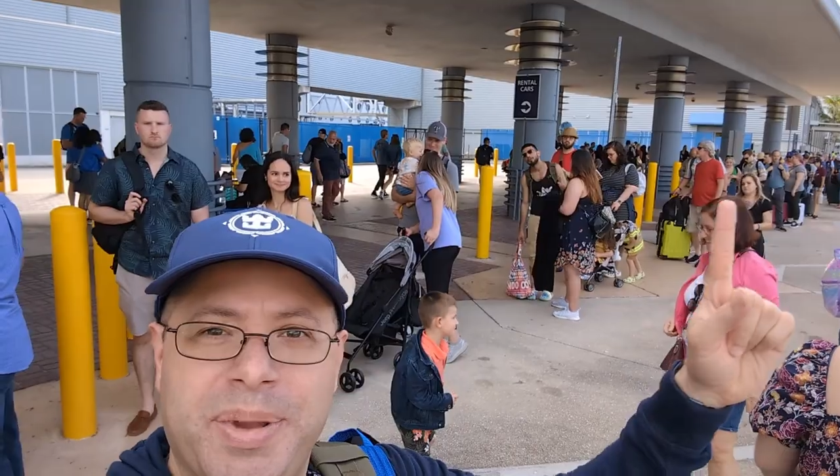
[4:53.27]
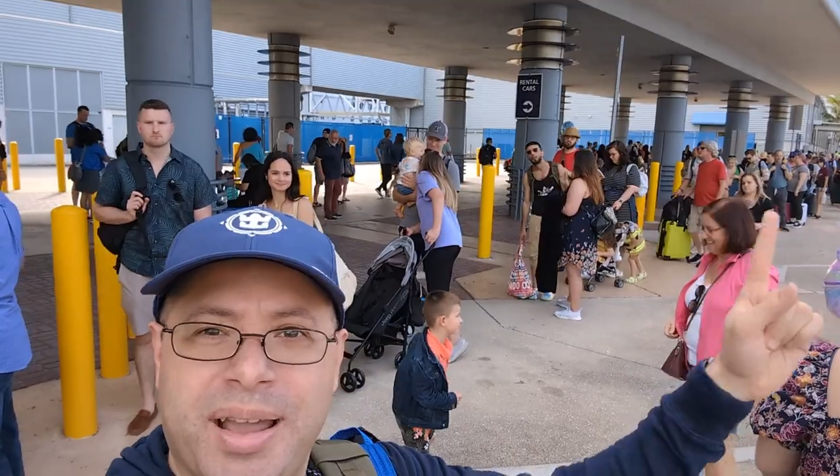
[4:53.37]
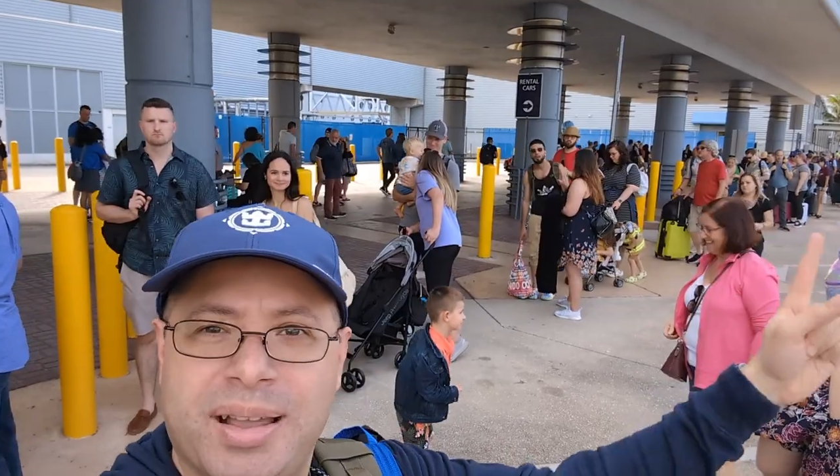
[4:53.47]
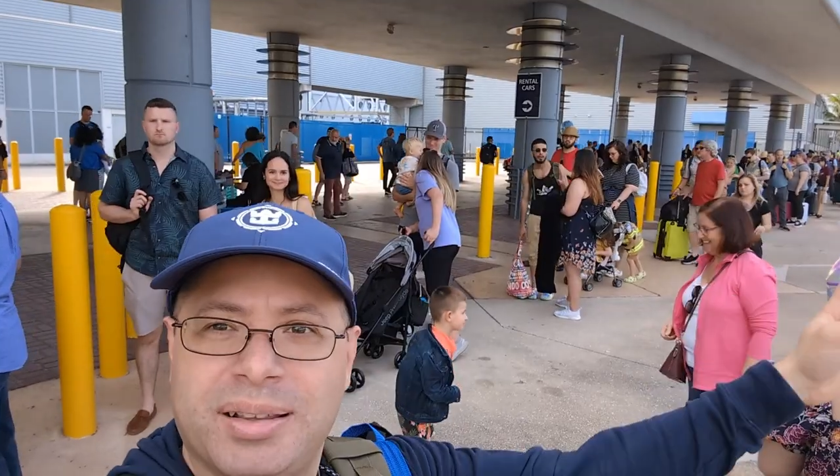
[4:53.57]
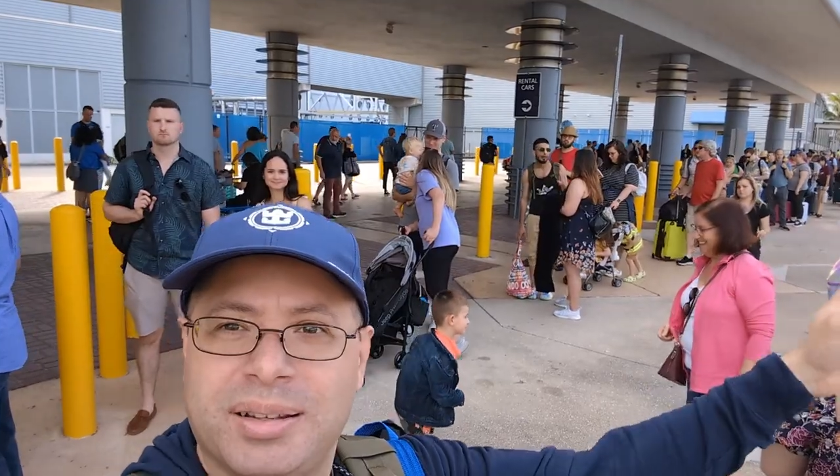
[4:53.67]

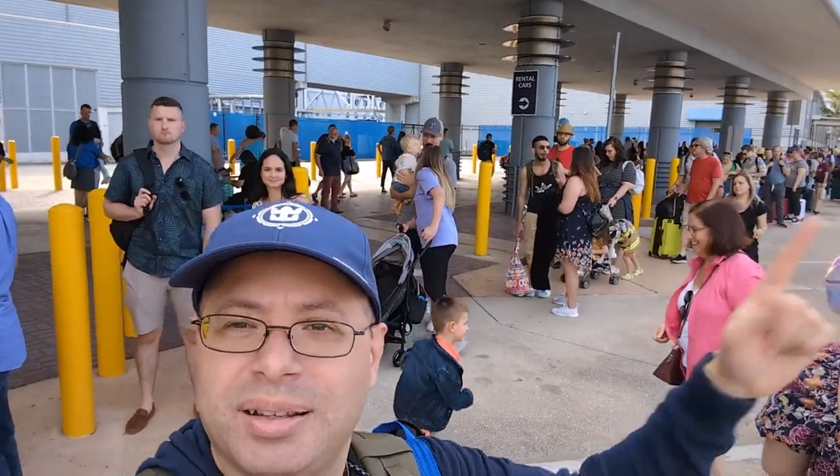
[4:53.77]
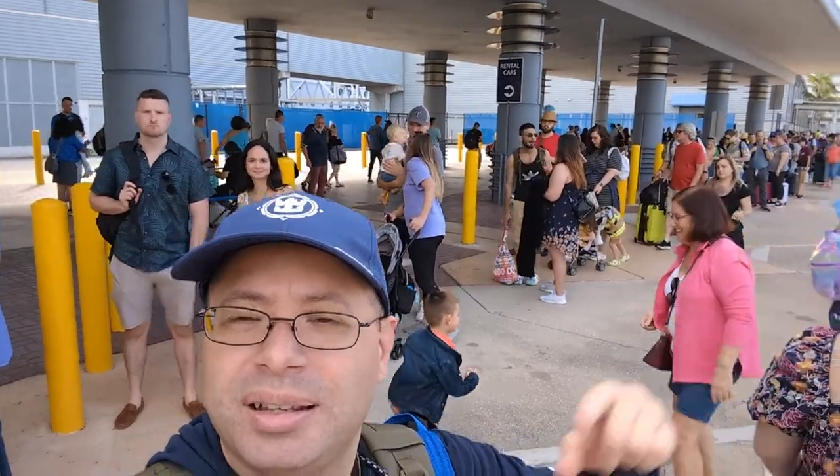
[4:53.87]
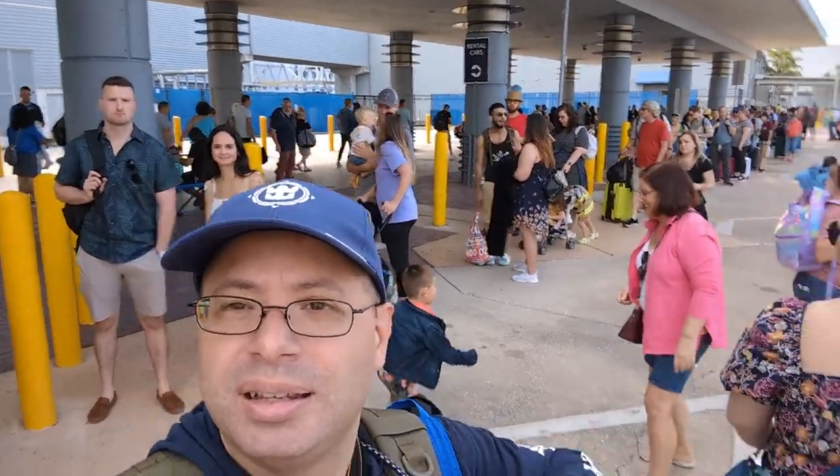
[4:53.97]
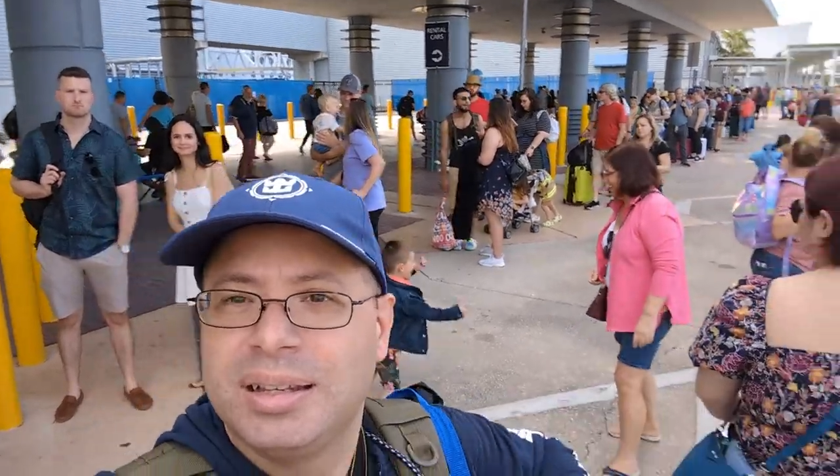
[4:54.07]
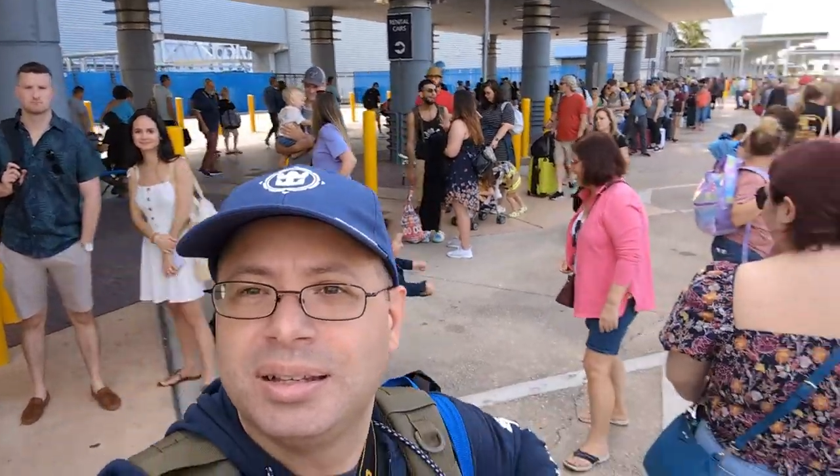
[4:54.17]
back
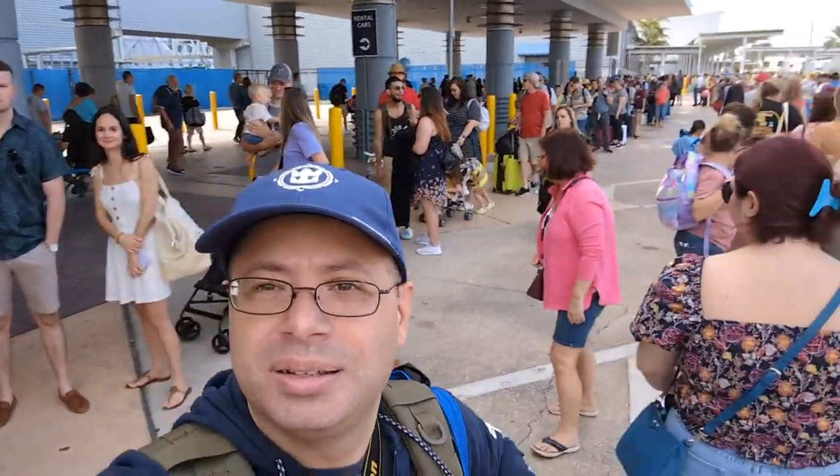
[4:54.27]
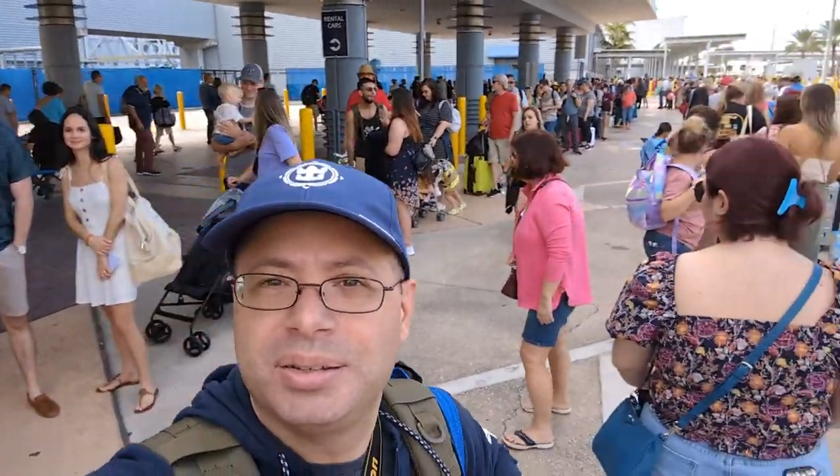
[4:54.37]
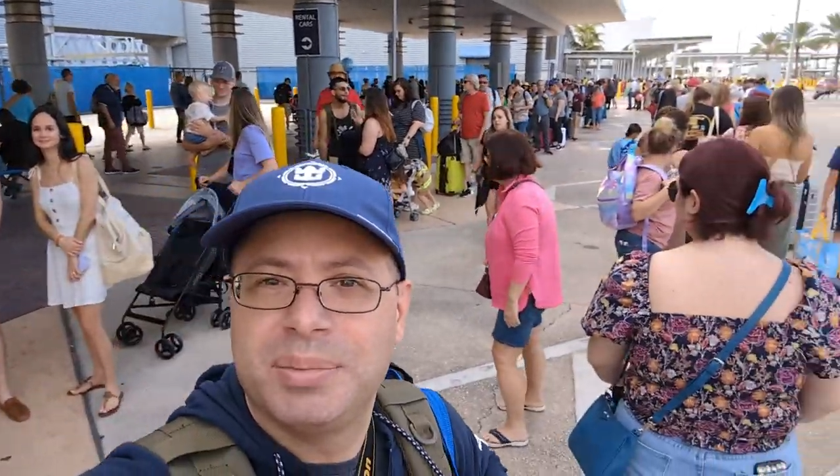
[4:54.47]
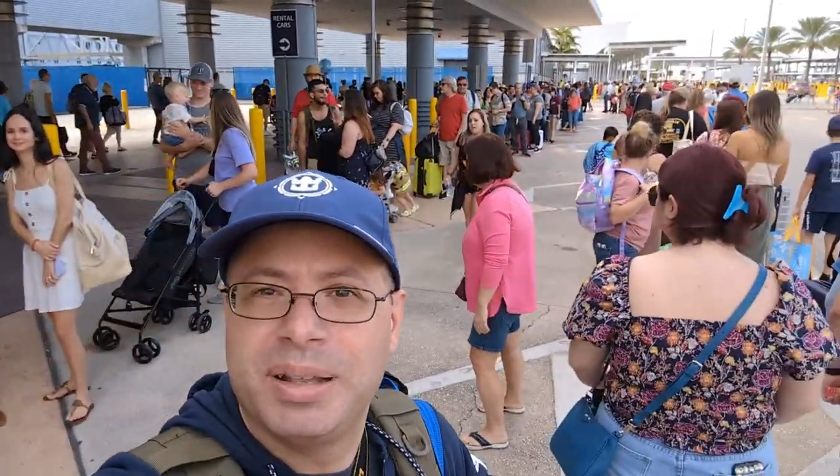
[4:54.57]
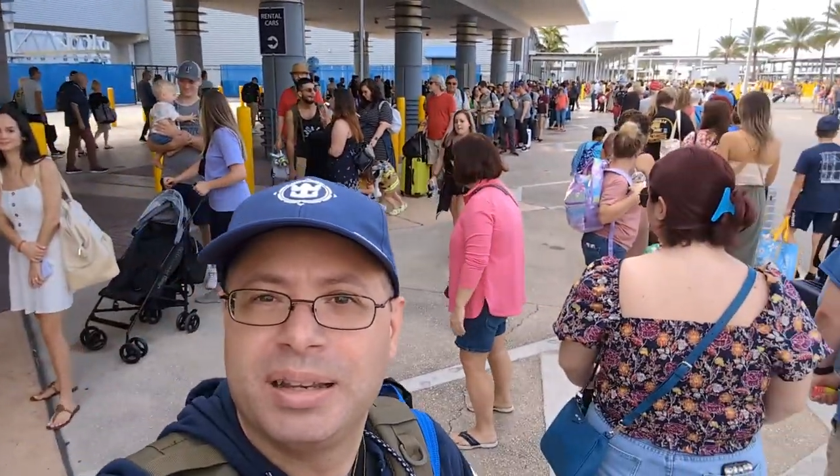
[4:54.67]

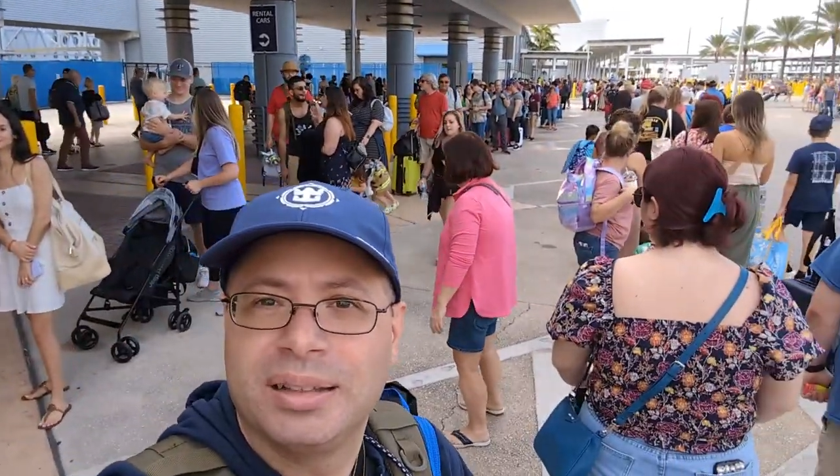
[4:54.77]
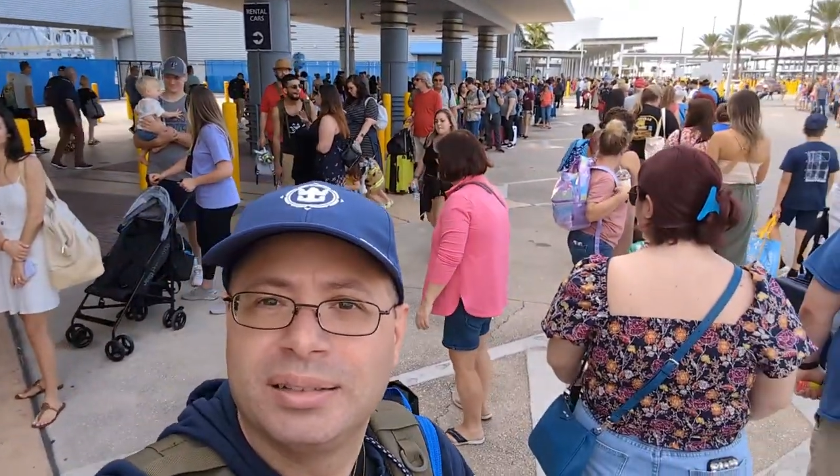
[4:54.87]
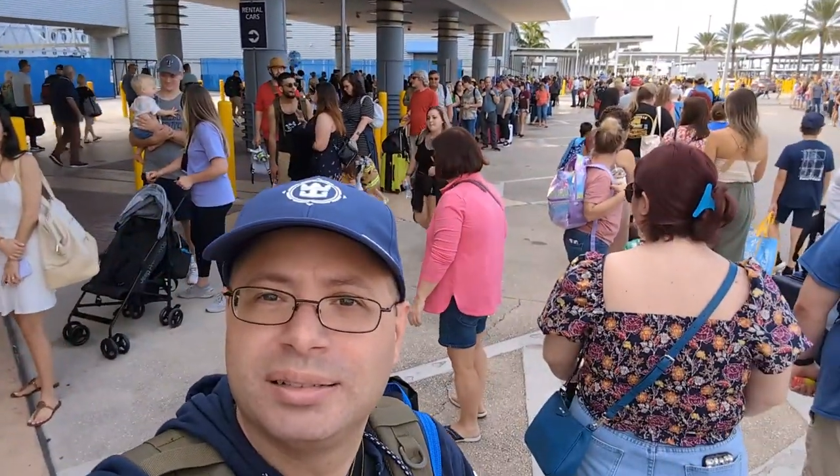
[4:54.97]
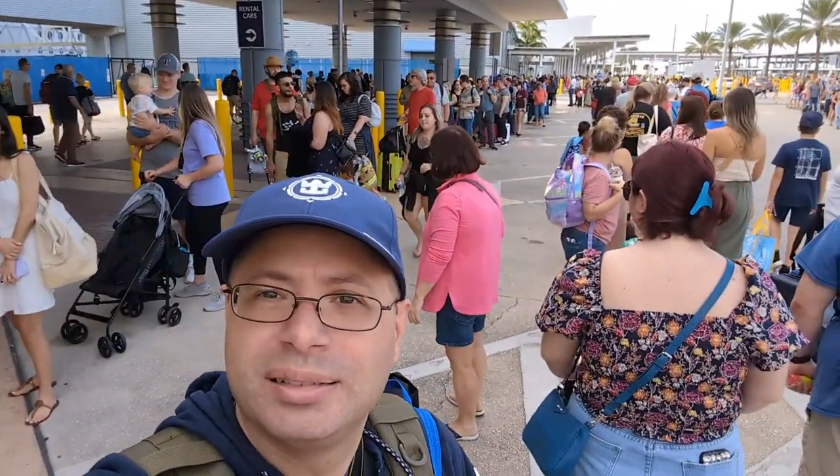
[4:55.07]
to the building.